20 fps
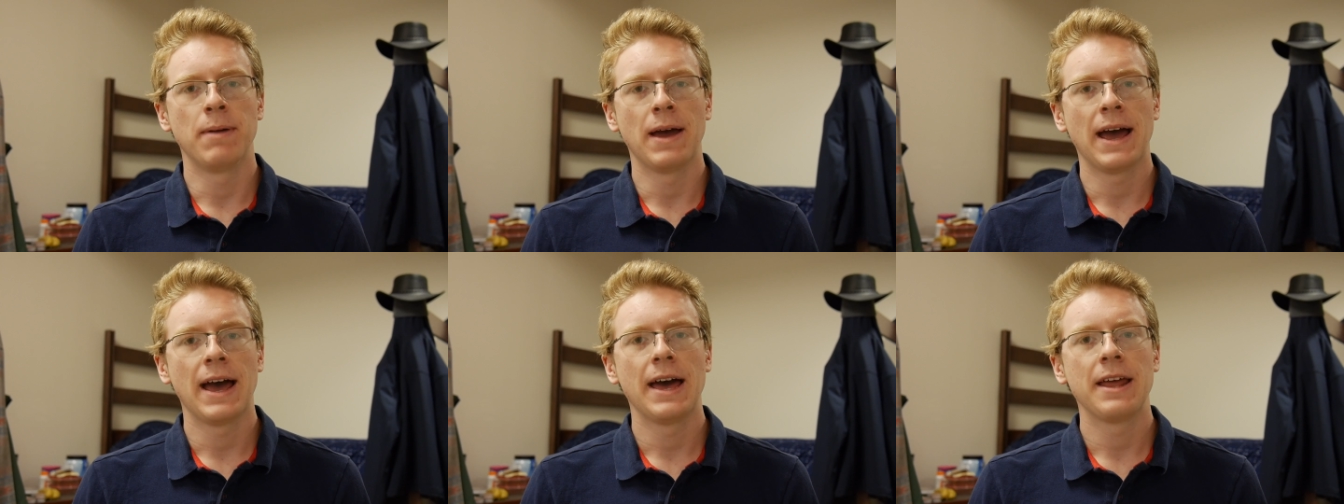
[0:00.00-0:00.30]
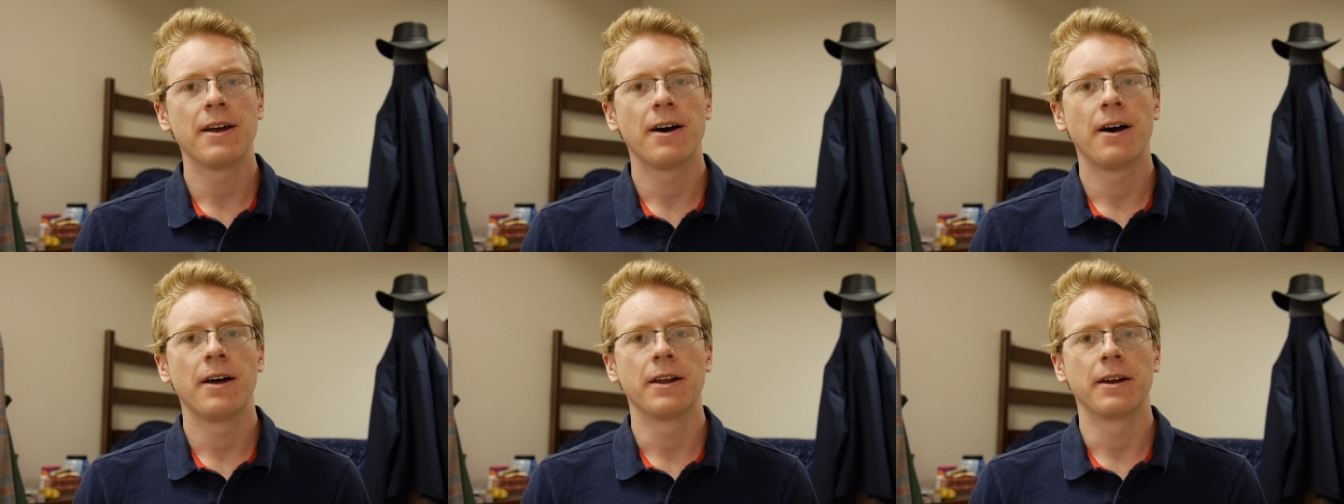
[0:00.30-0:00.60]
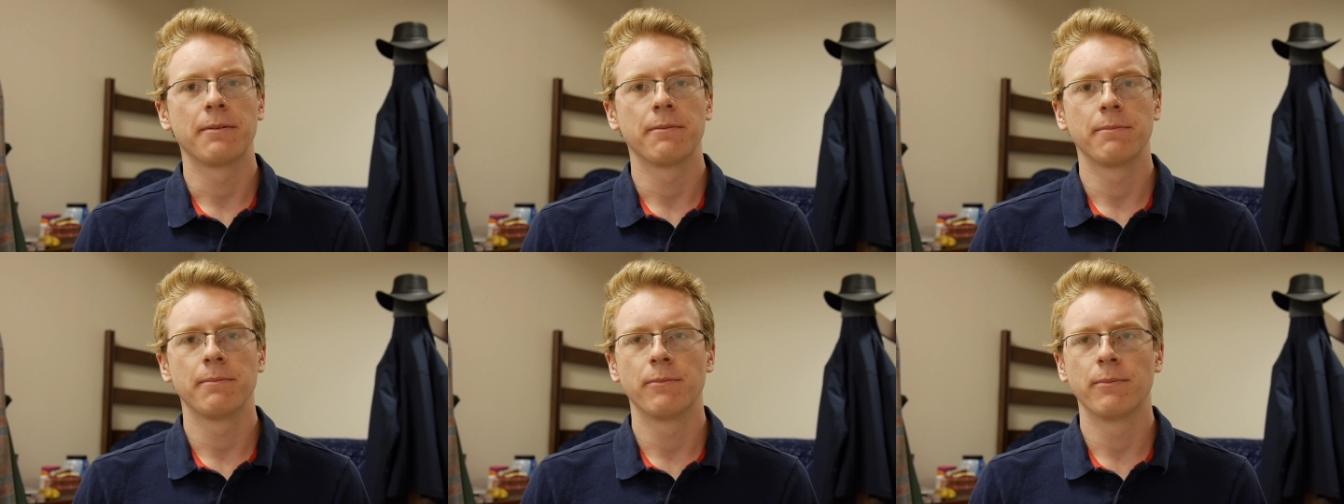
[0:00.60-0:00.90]
bad on
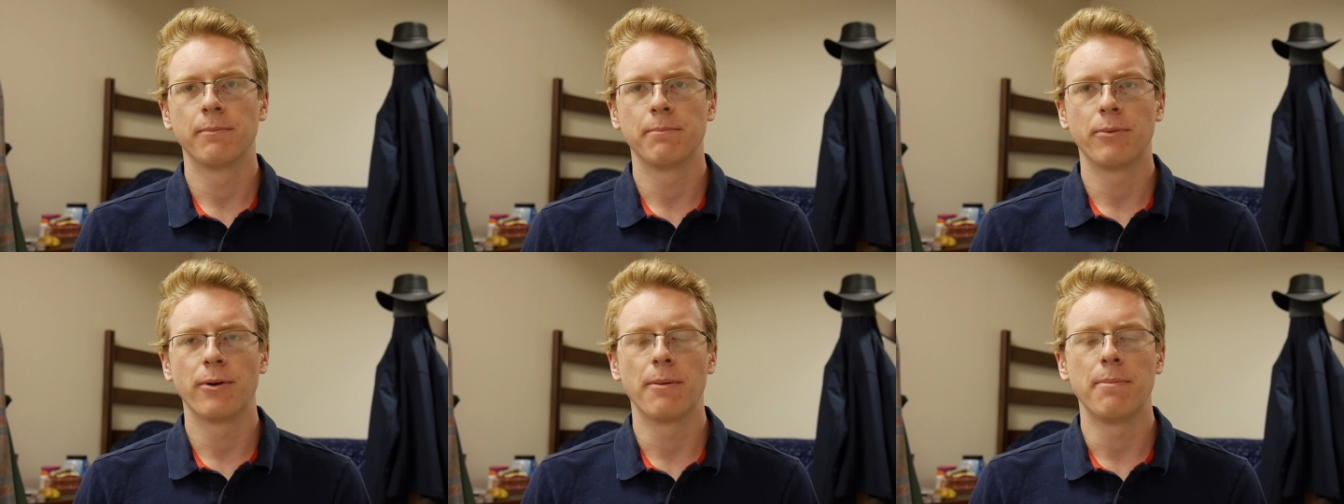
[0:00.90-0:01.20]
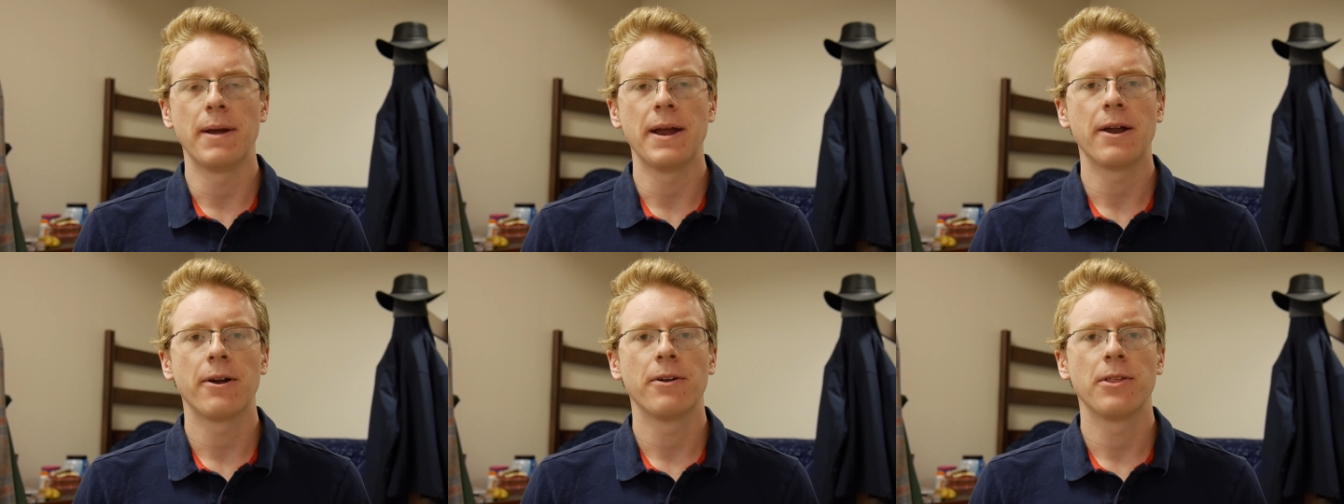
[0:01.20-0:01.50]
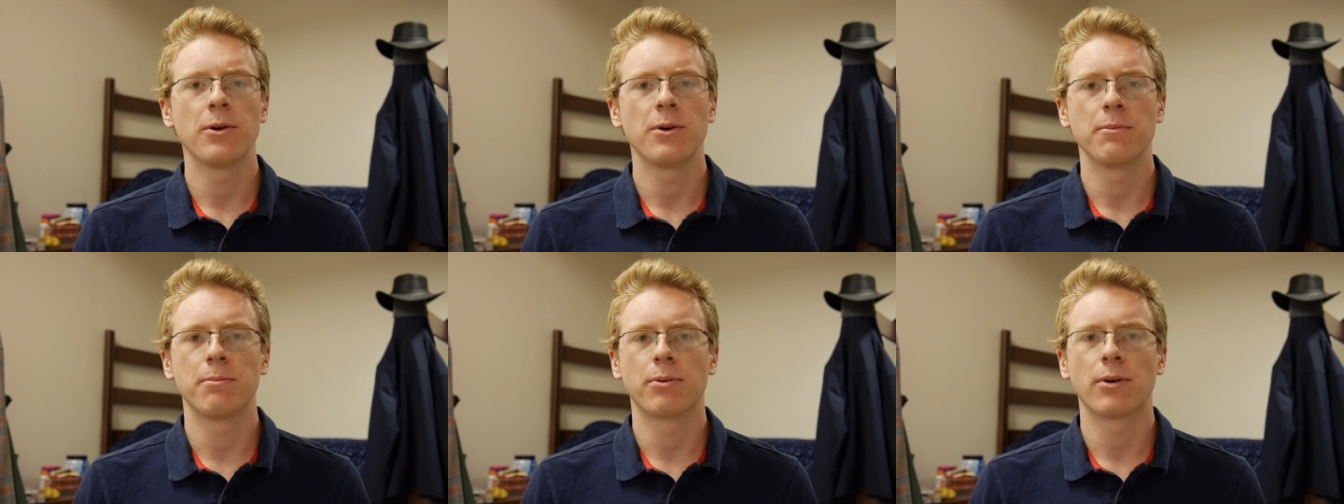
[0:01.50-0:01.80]
a repair
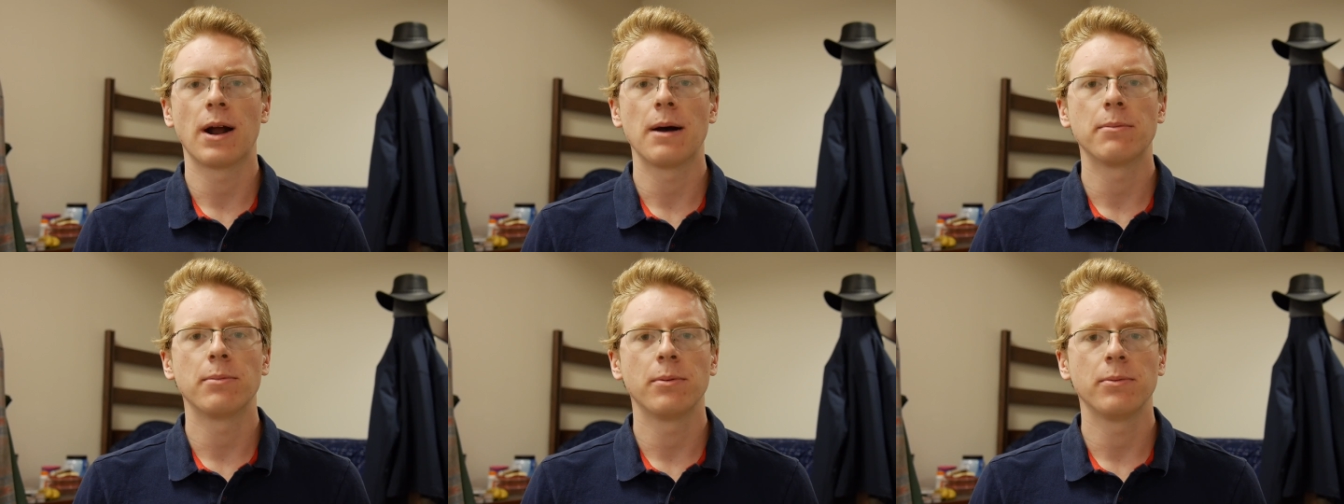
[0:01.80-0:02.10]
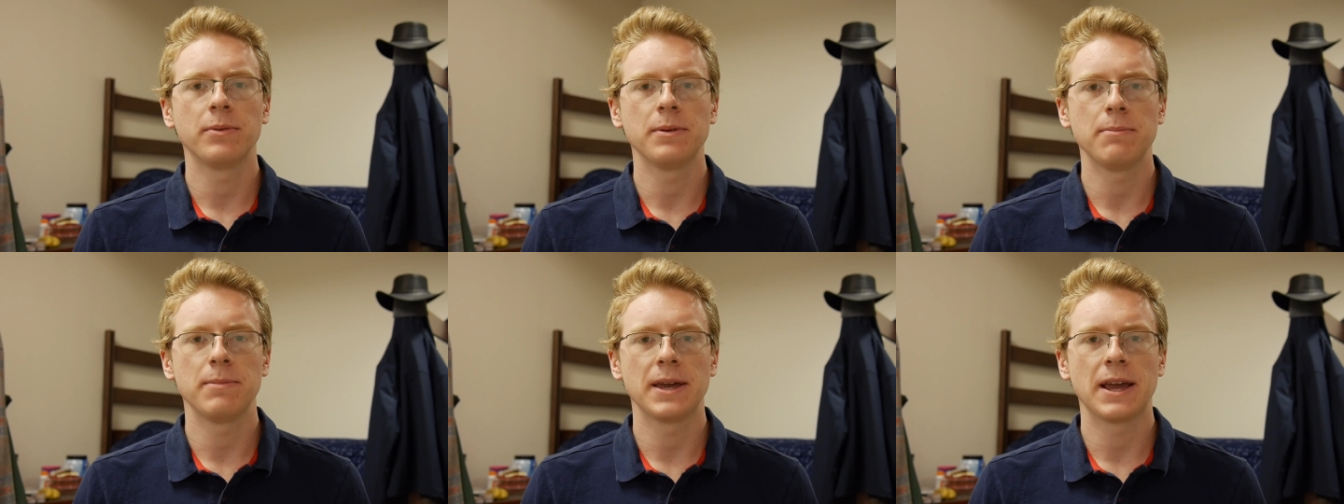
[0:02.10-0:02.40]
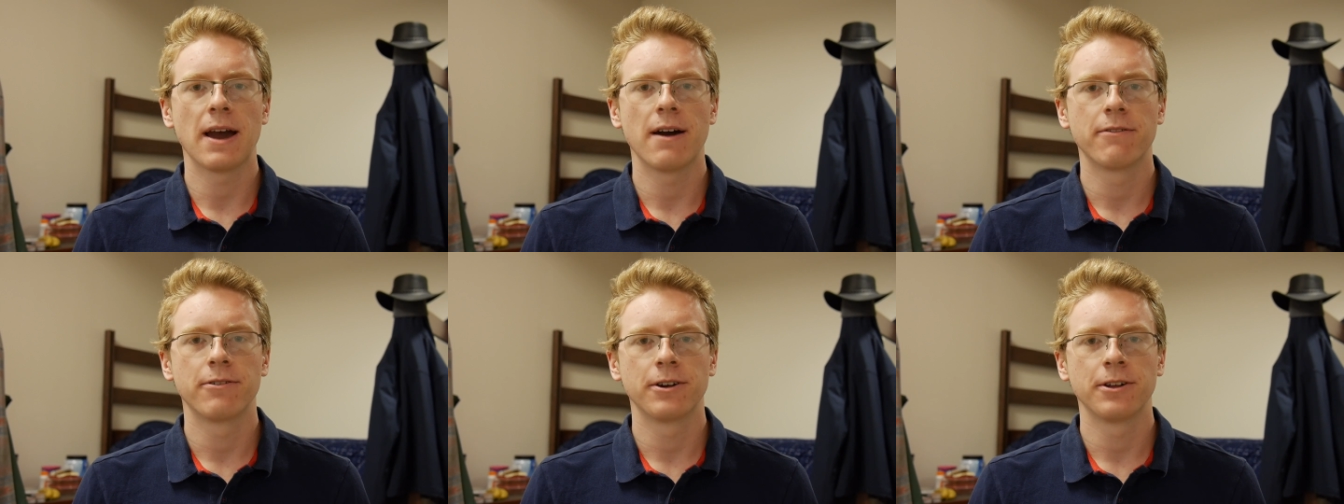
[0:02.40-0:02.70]
that would probably be
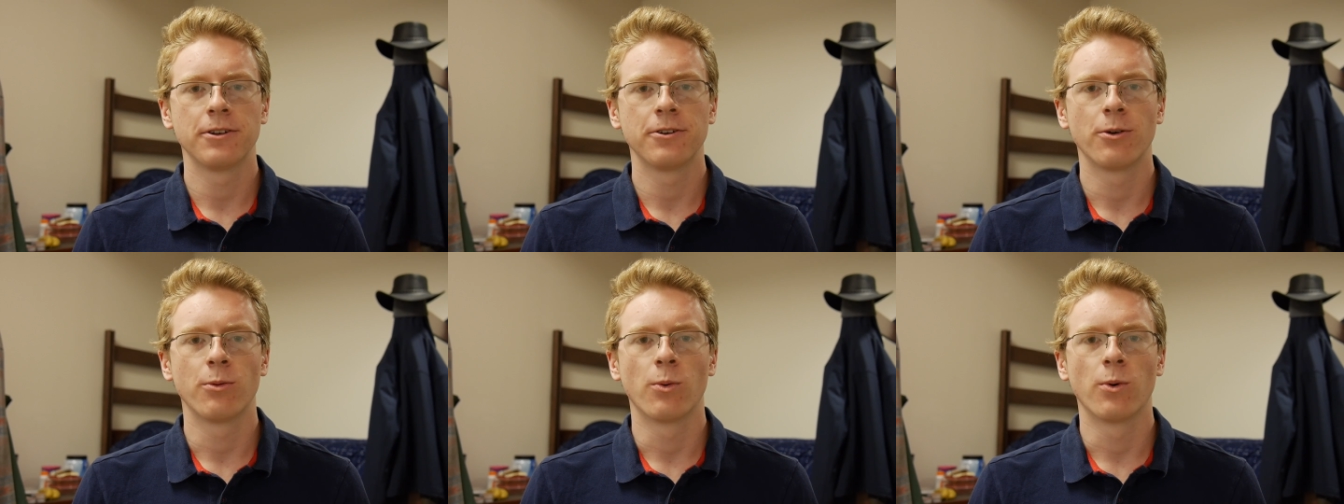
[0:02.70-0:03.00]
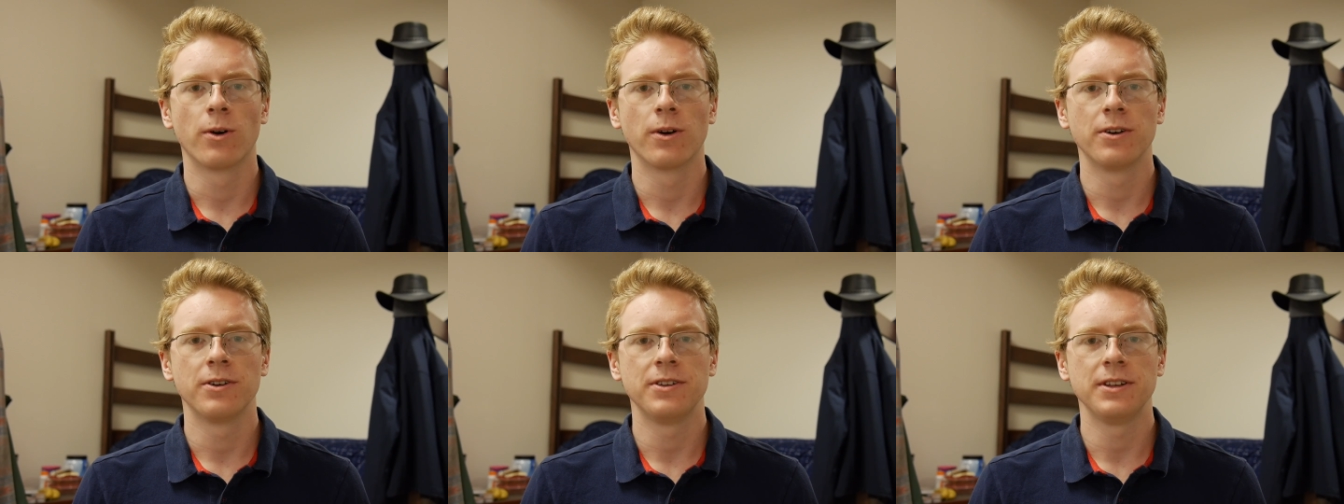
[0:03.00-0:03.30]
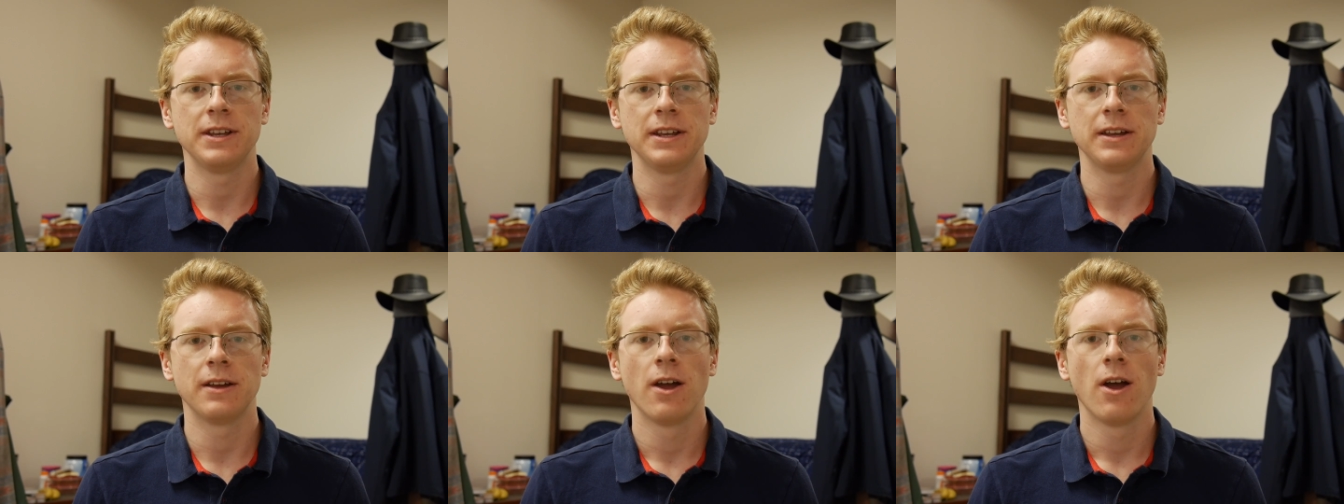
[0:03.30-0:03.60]
covered under
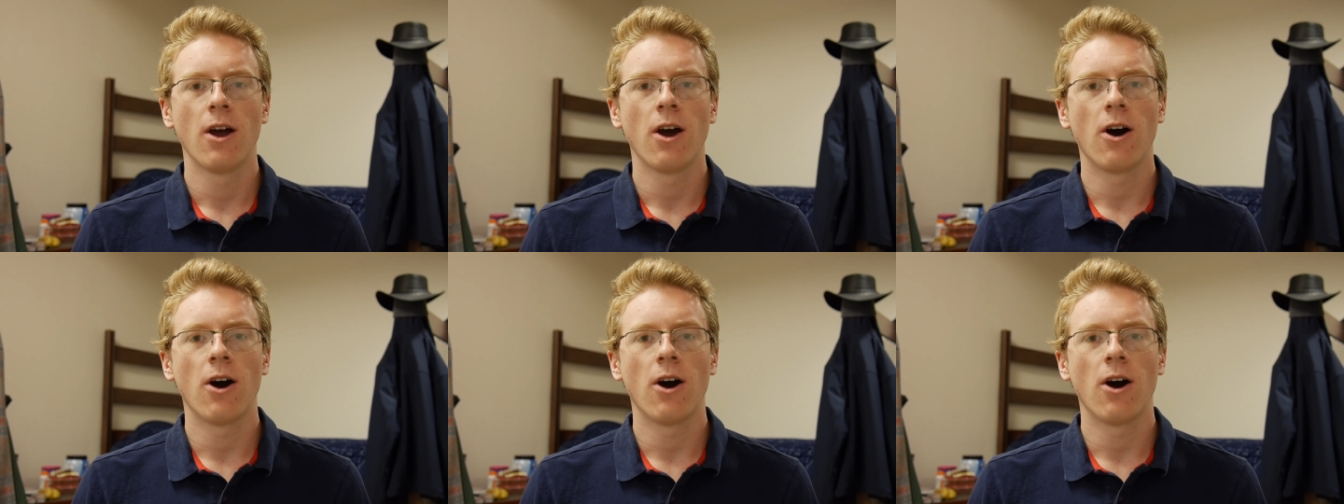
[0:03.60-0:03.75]
warranty,